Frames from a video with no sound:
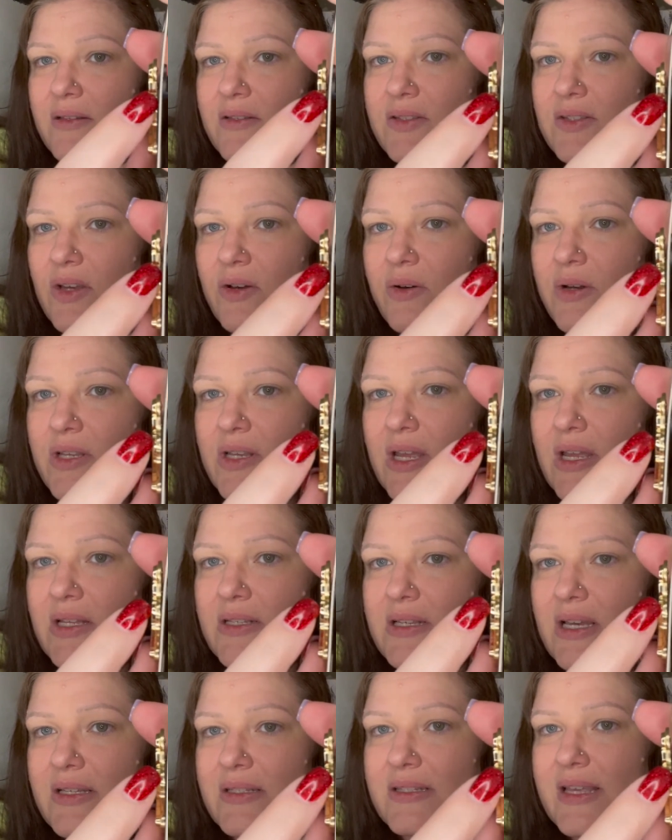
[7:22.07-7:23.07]
So it
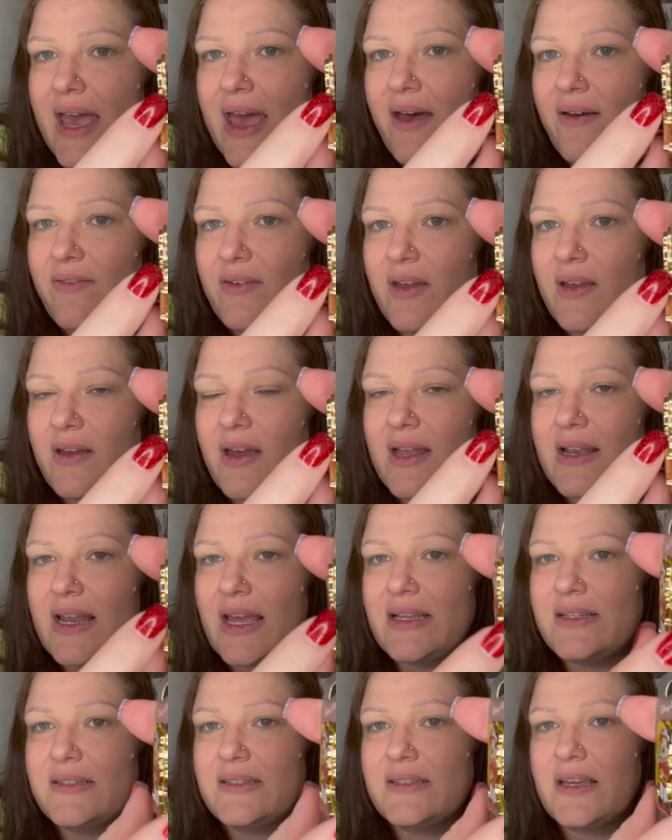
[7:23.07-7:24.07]
does have a
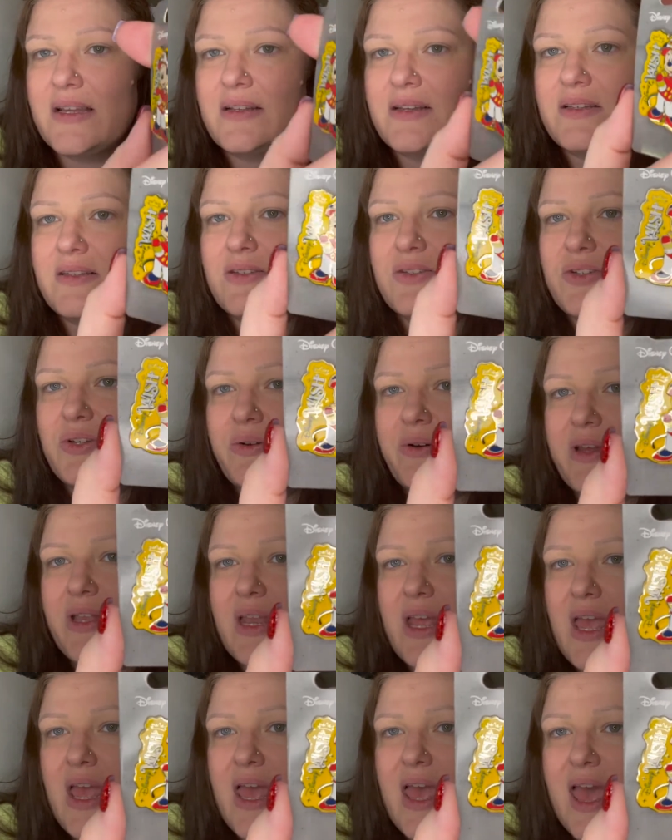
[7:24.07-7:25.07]
nice thickness to it
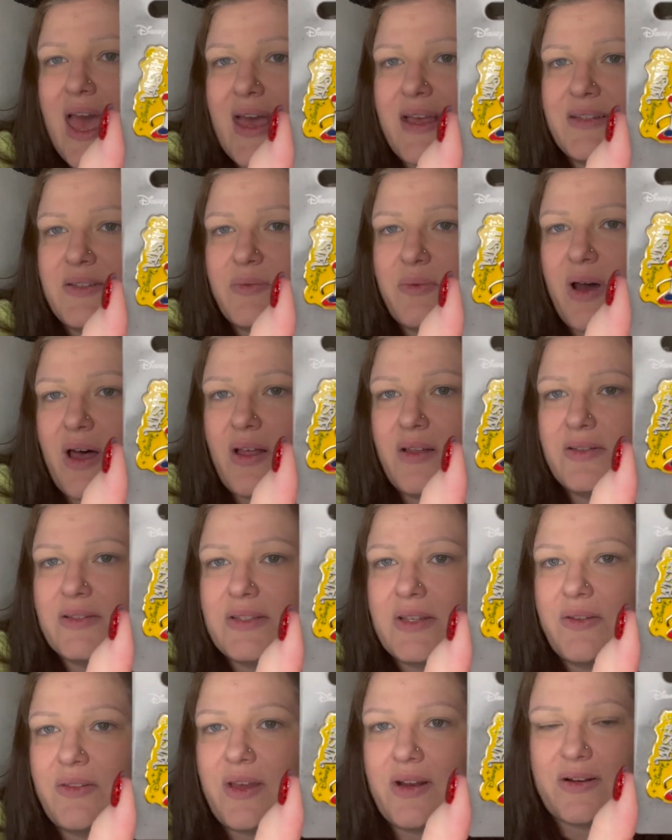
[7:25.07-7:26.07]
as well.
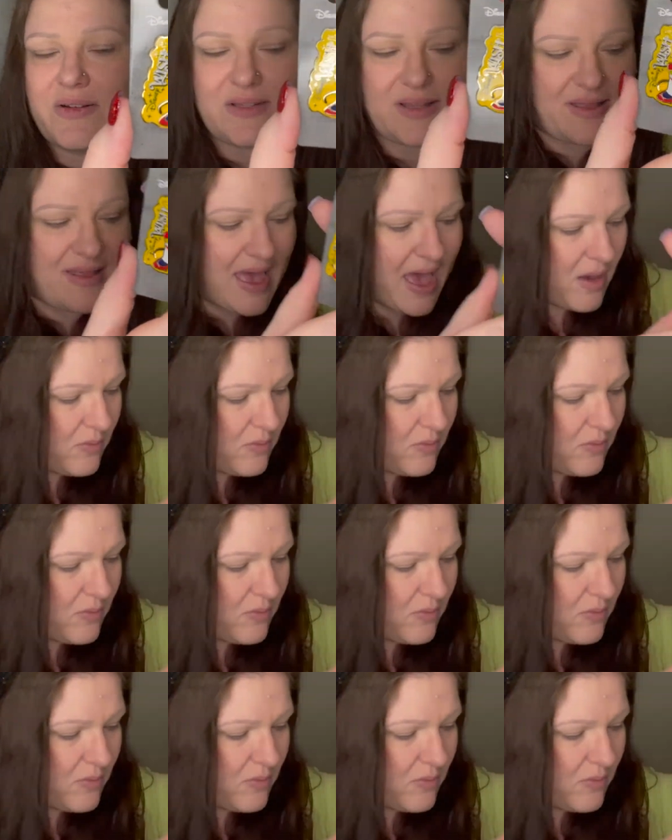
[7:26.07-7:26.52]
So there's that